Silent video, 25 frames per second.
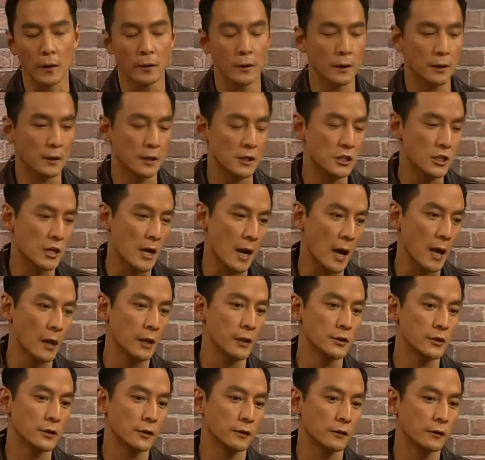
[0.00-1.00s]
think the
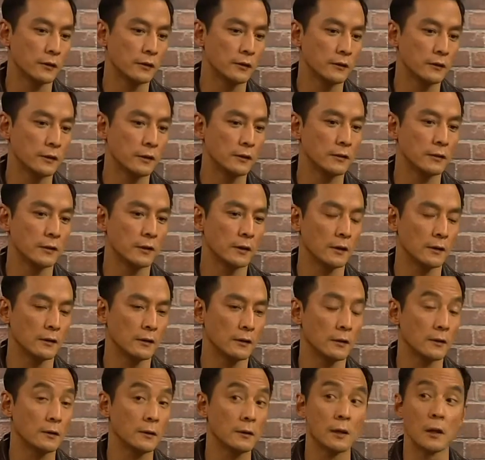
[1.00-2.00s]
challenge is this season is
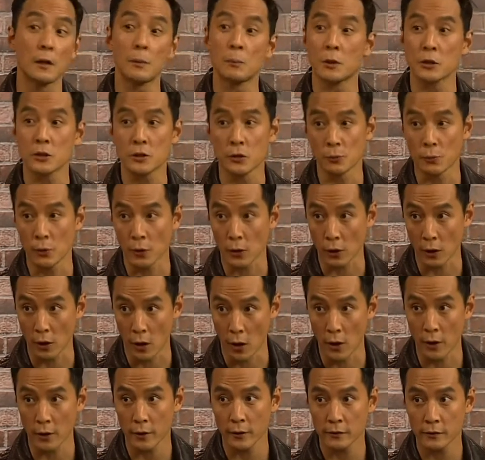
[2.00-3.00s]
it's a much more
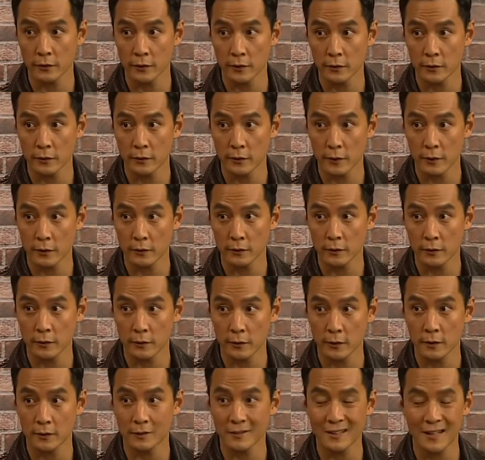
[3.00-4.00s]
longer season.
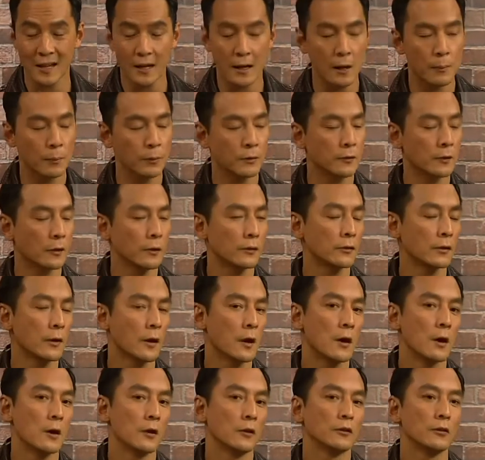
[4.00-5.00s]
It's 10 episodes.
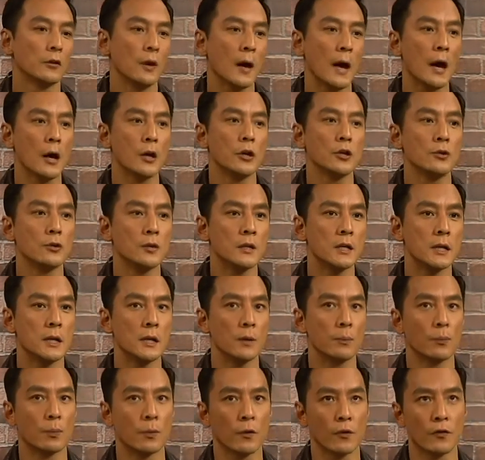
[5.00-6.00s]
So how do you
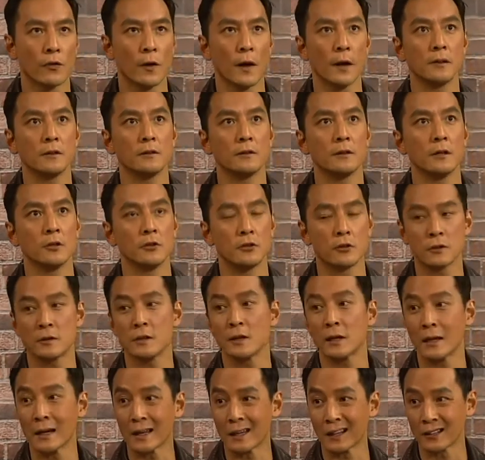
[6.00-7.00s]
keep the fights
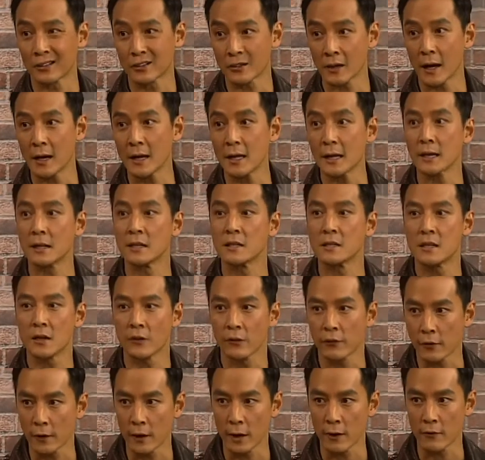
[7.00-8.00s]
interesting, exciting, and
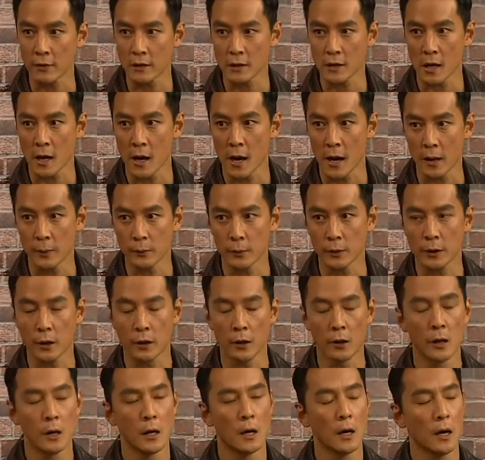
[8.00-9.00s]
different every time?
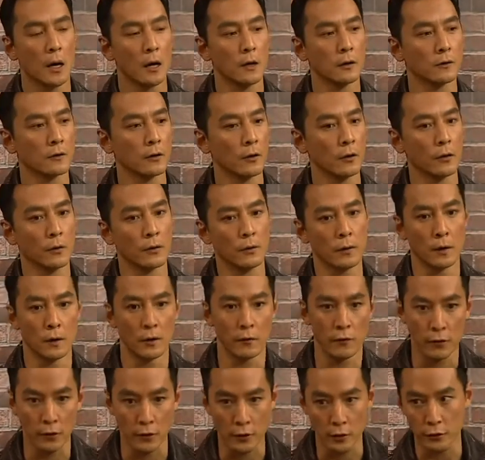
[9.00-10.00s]
And so
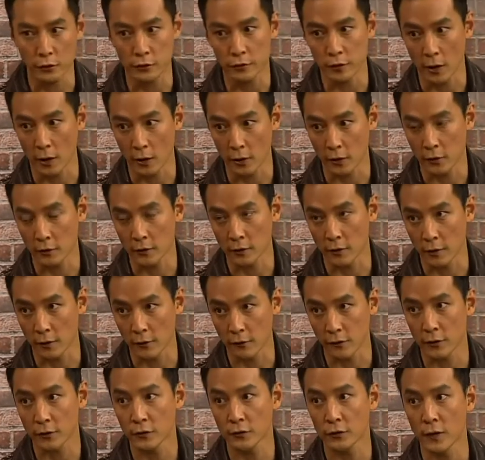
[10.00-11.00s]
therefore, you saw the
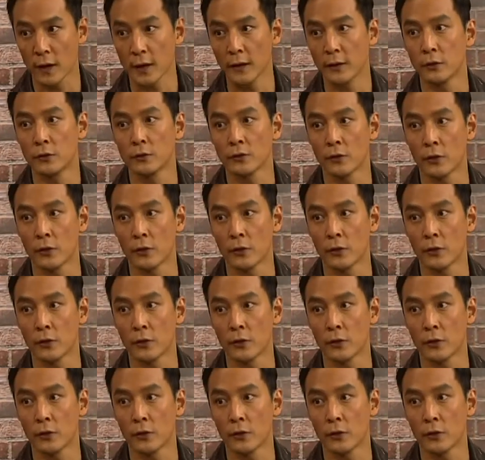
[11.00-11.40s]
first fight. There's